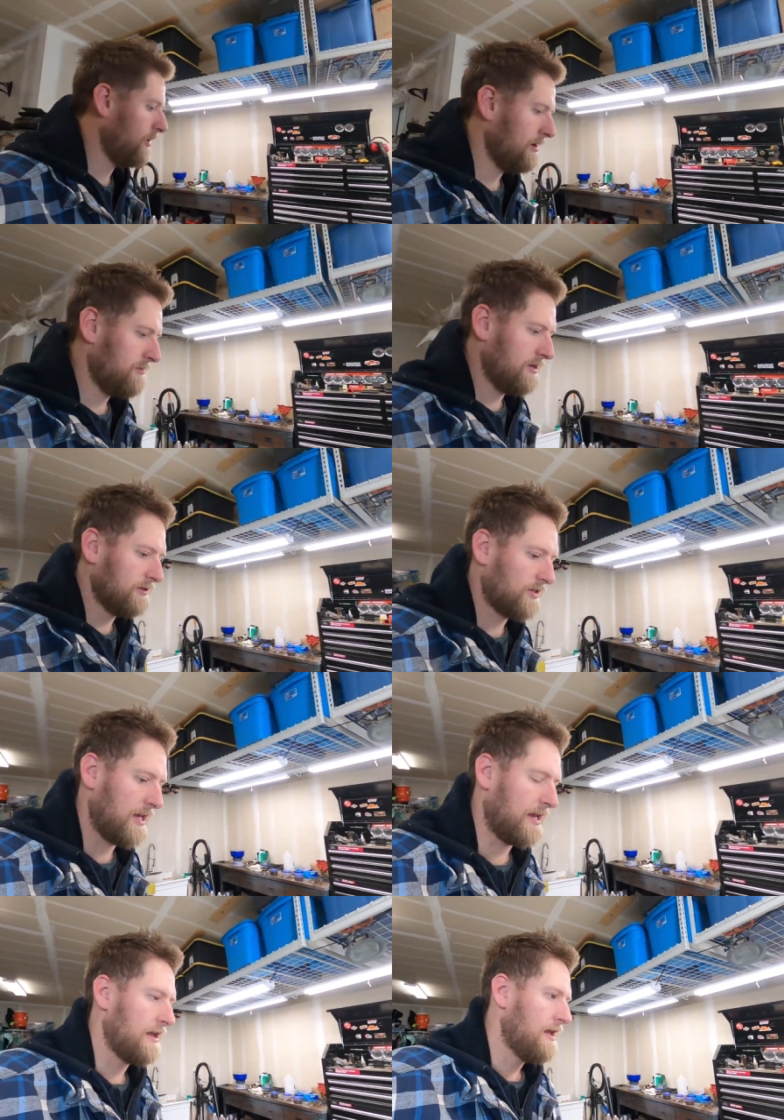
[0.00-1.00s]
what I'm
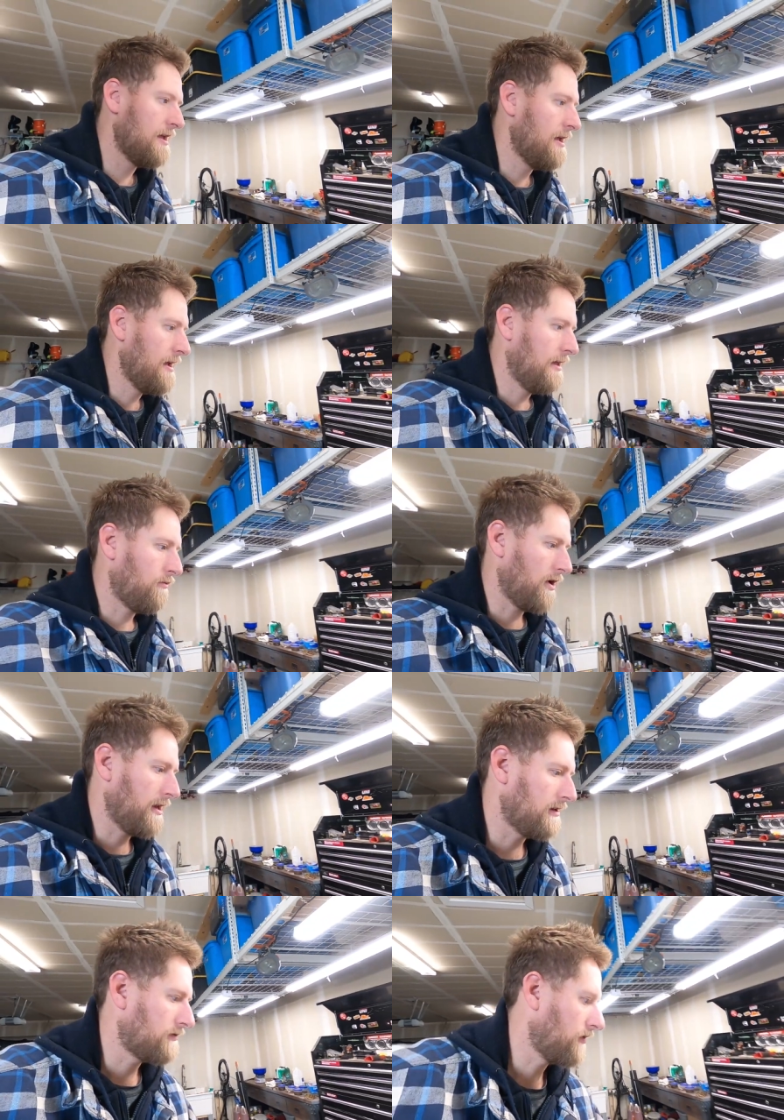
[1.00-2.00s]
using and what I
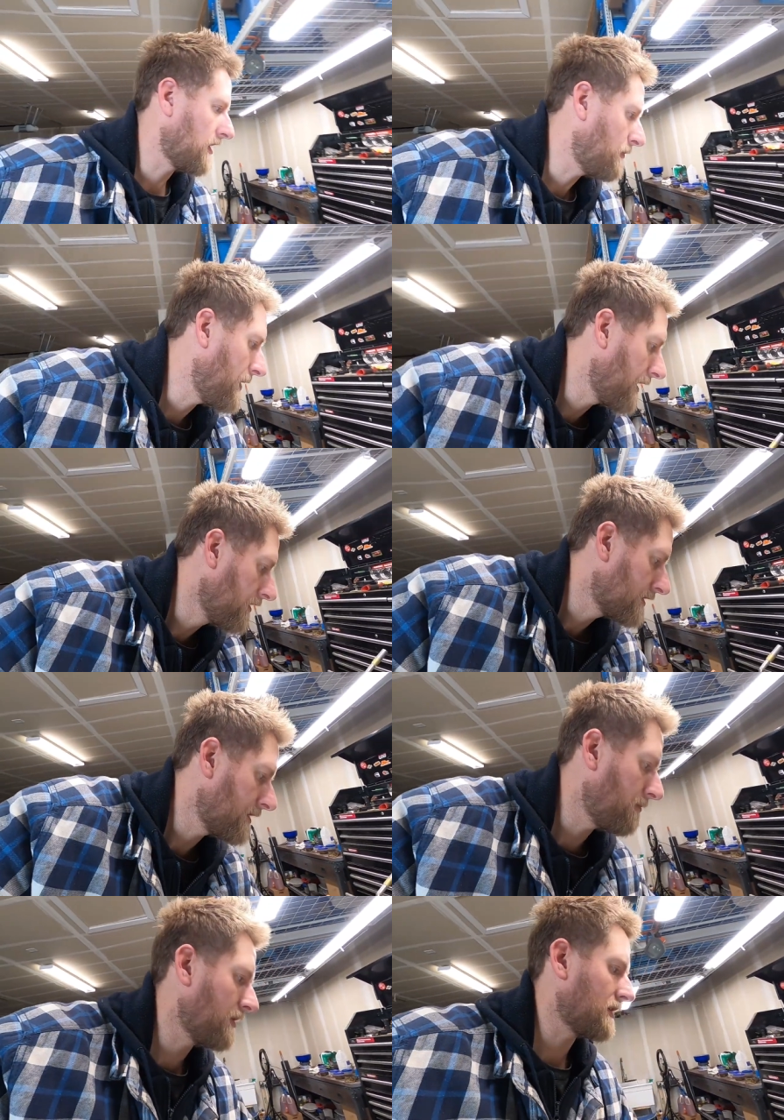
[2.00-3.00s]
use for the pedal
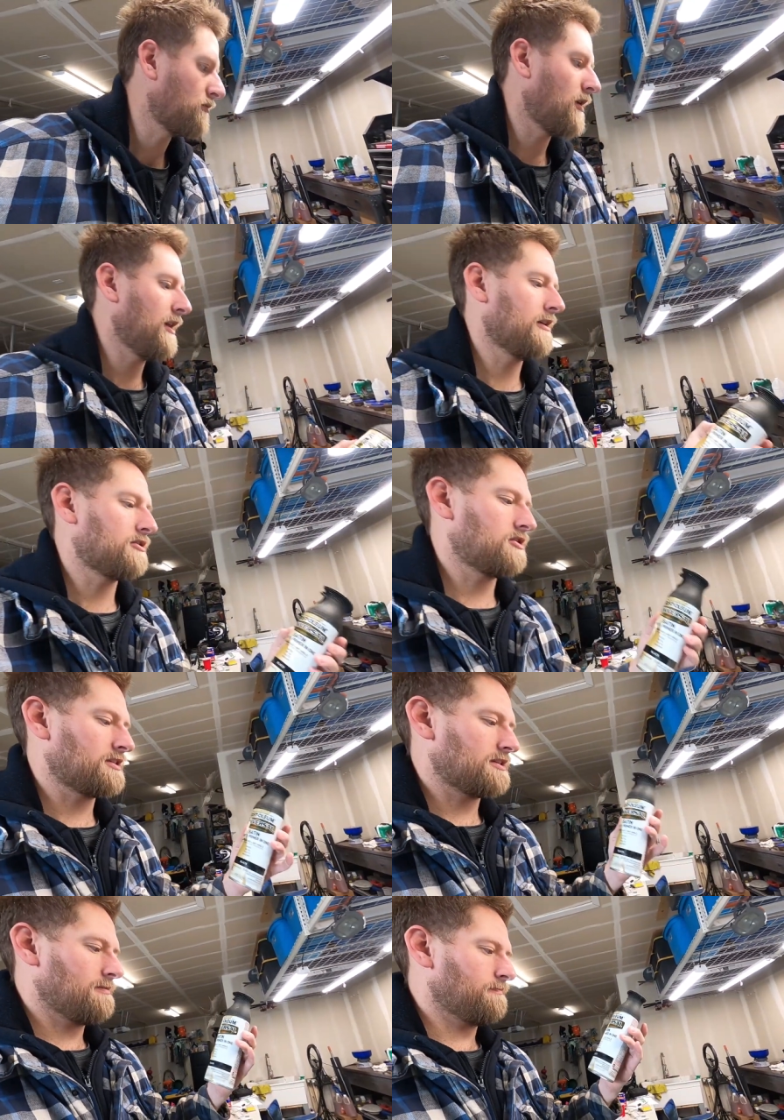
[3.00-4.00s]
assembly as well is
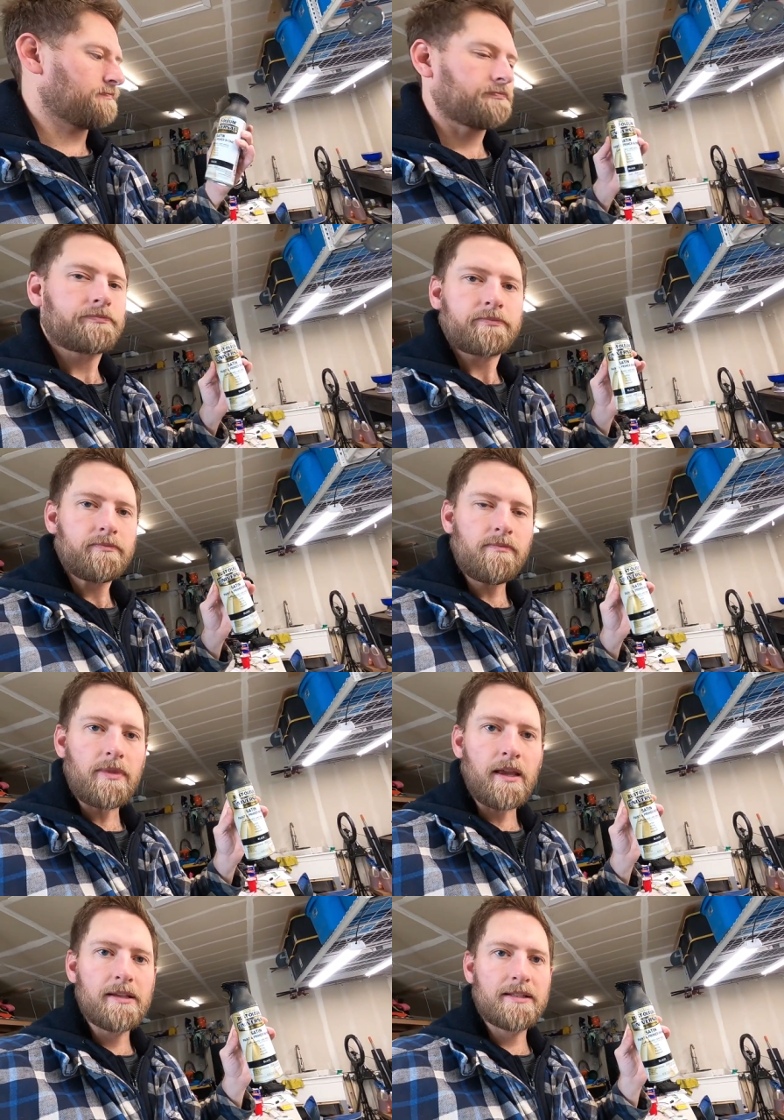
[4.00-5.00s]
just some
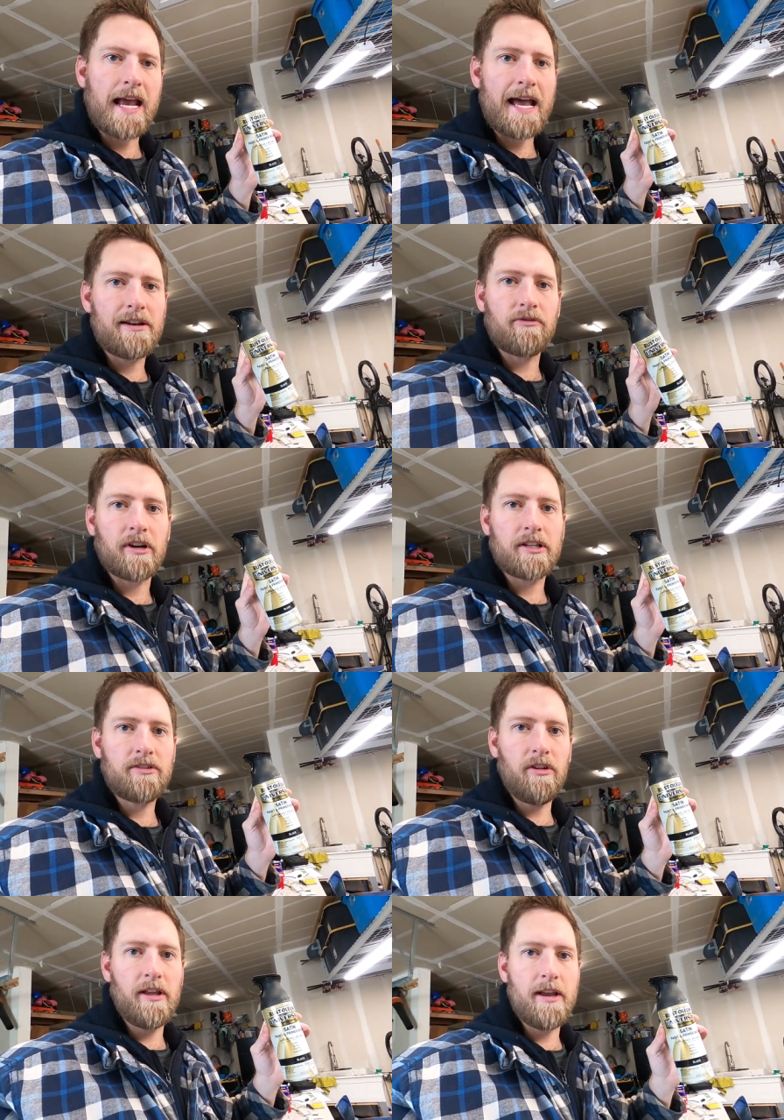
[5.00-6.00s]
satin
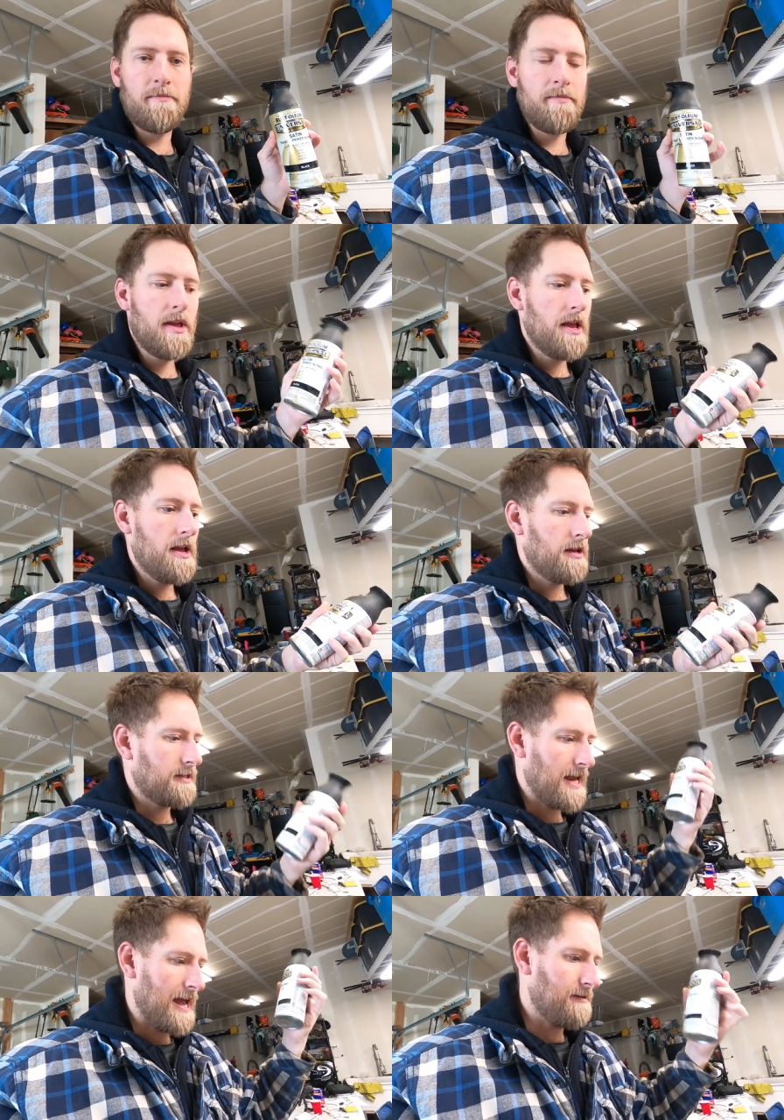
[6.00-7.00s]
rust-oleum,
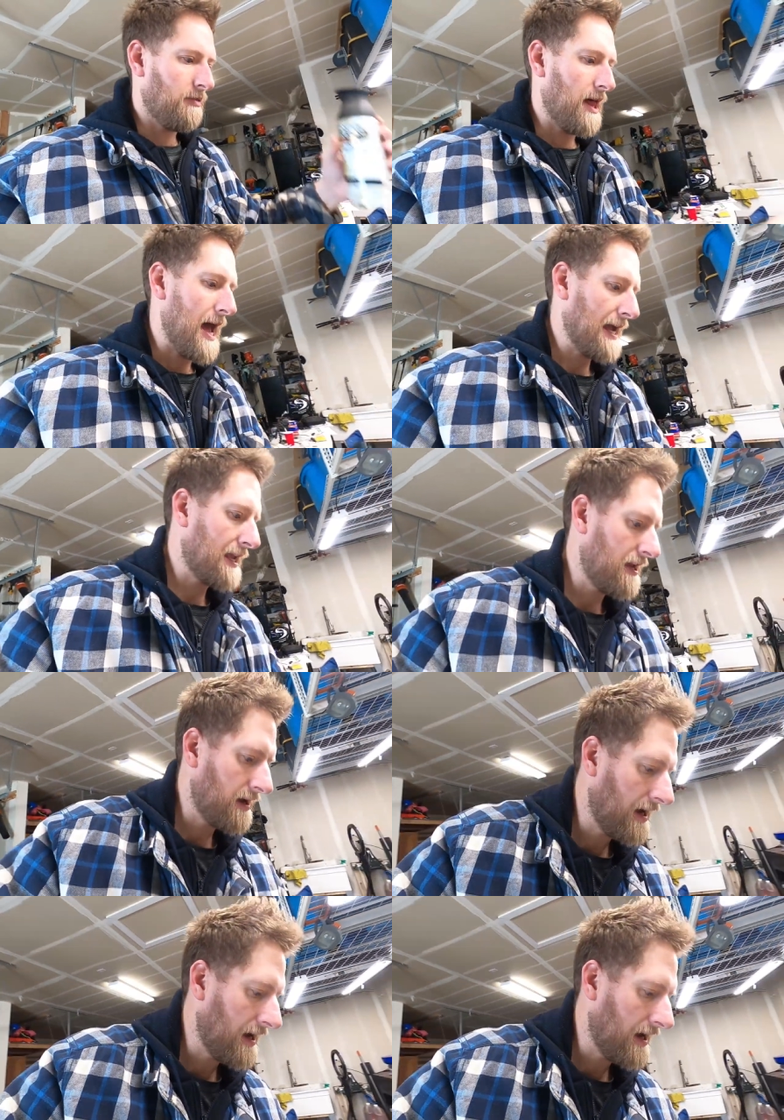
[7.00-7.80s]
satin black.